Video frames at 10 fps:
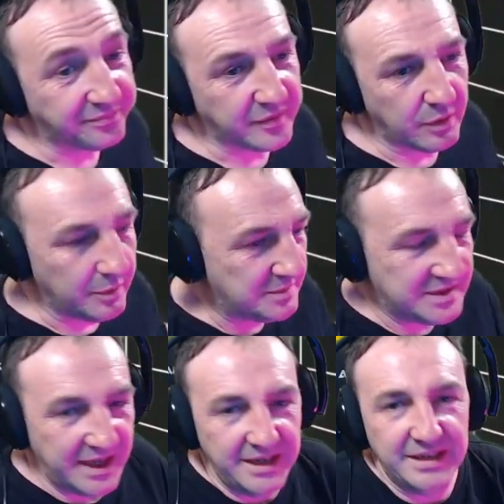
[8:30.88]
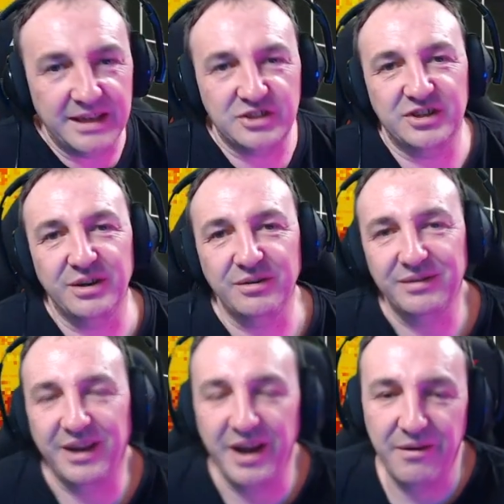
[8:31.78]

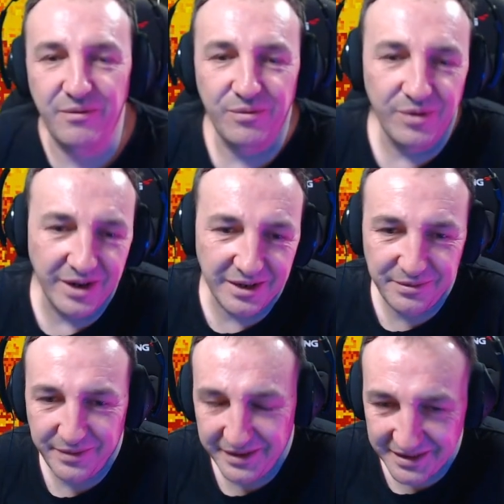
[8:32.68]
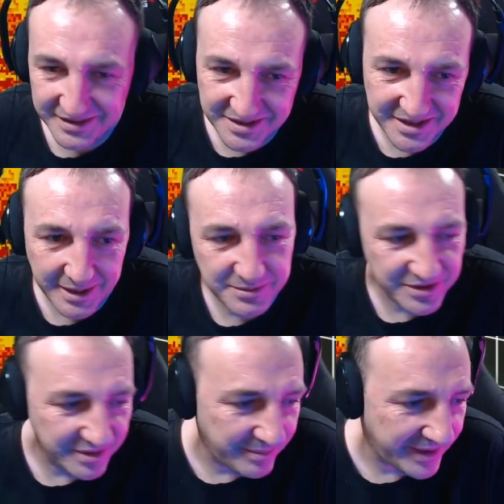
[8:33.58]
I don't really think that this game should
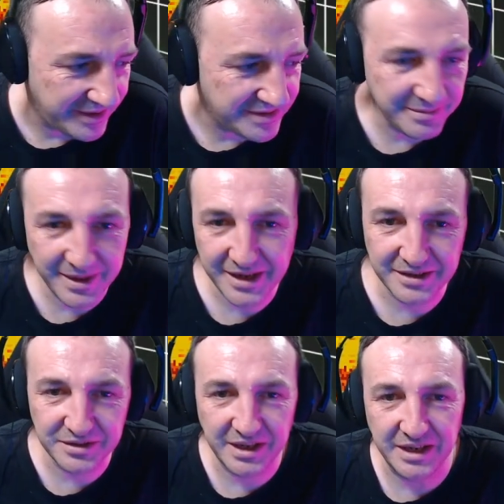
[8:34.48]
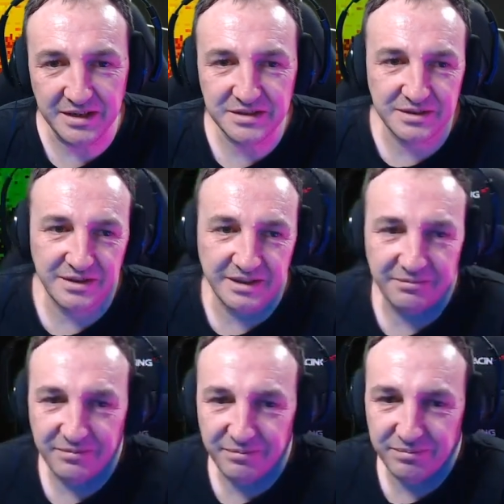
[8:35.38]
have made it to market in its
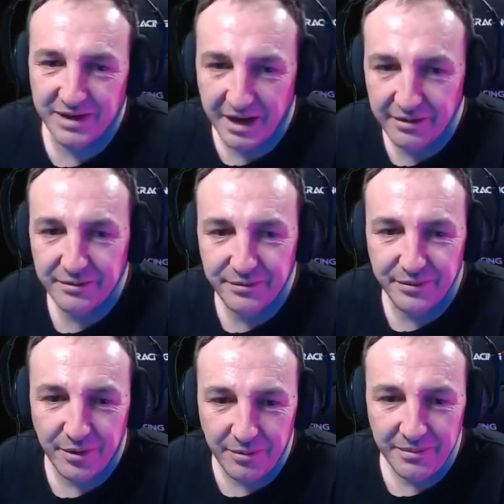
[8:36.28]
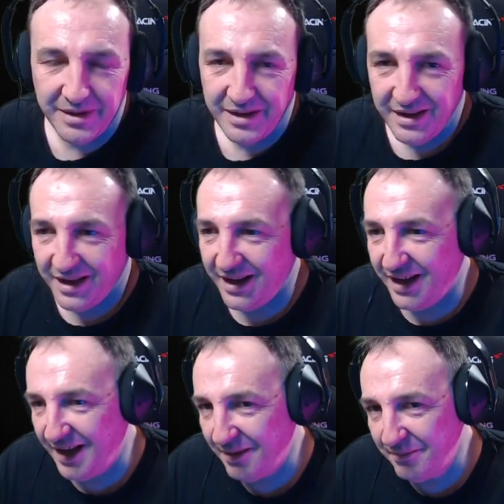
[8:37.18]
current form.
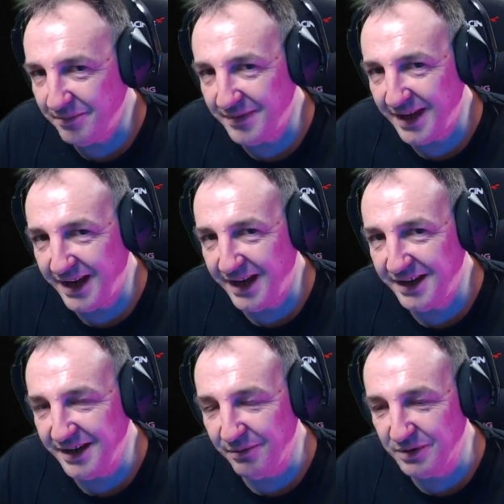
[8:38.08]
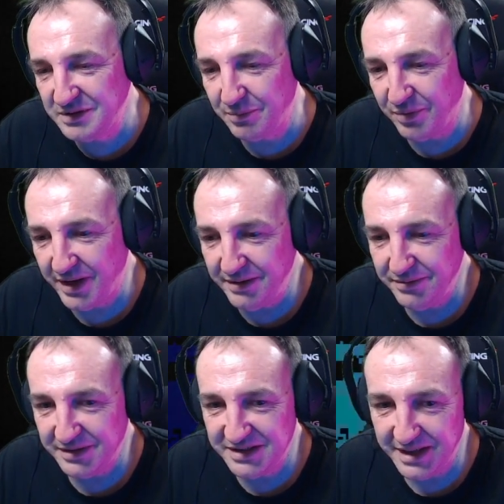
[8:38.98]
And it was a brave
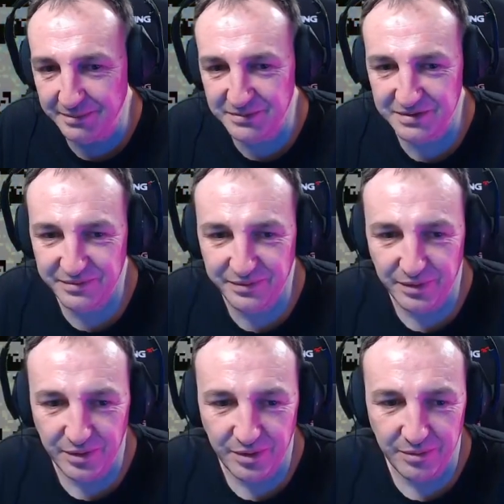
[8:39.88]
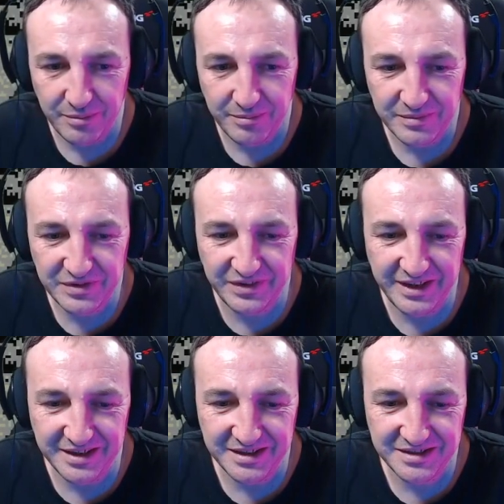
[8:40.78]
attempt for
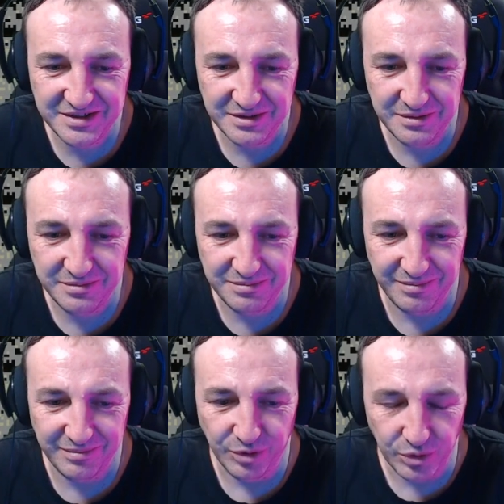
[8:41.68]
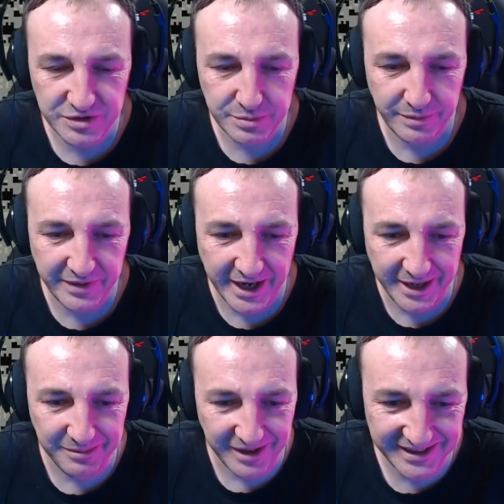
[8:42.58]
Sega to launch with a game
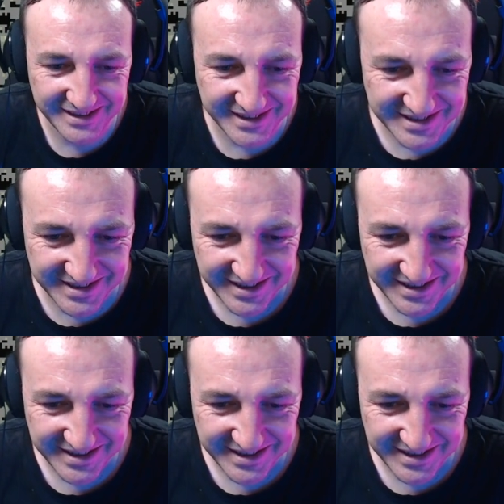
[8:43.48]
like this.